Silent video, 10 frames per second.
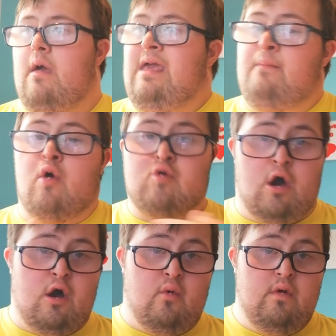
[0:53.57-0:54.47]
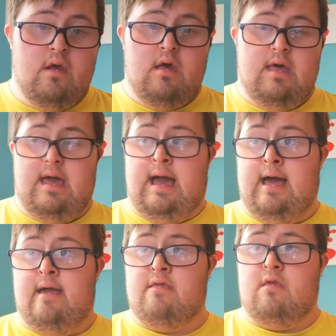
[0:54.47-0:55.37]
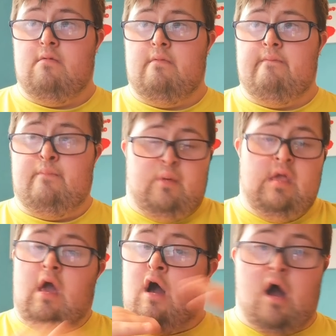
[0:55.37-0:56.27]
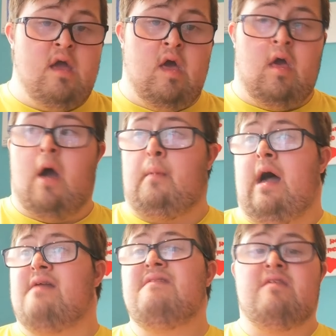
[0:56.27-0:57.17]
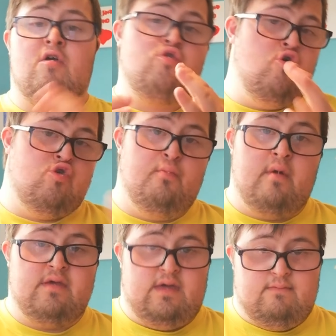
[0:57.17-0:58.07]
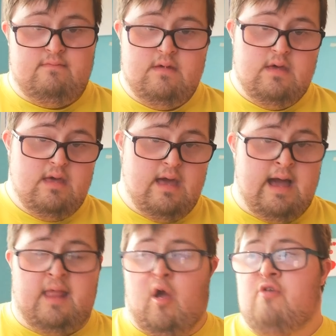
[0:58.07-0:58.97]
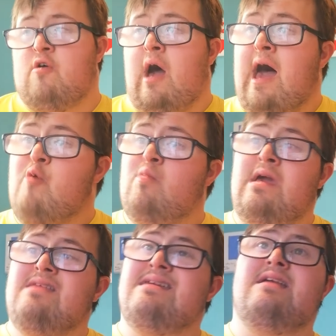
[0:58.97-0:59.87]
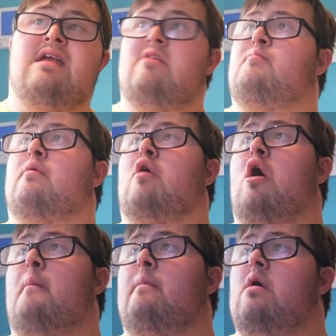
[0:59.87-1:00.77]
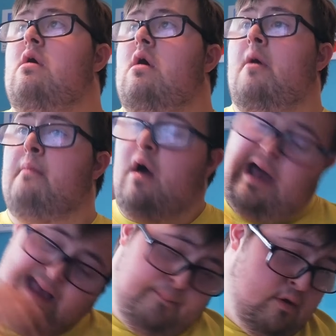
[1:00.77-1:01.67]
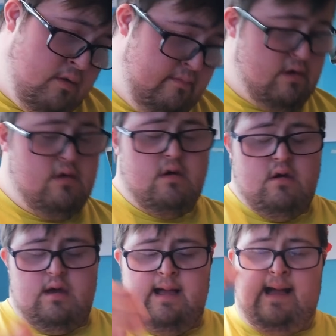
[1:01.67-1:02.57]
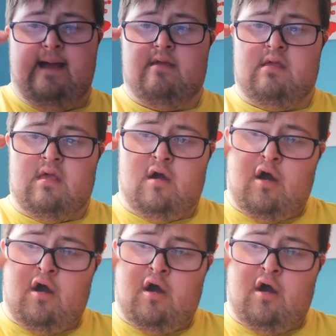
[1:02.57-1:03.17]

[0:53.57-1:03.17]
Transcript: In my goal and be higher up, I need YouTube money. And also, I really need to become an album, an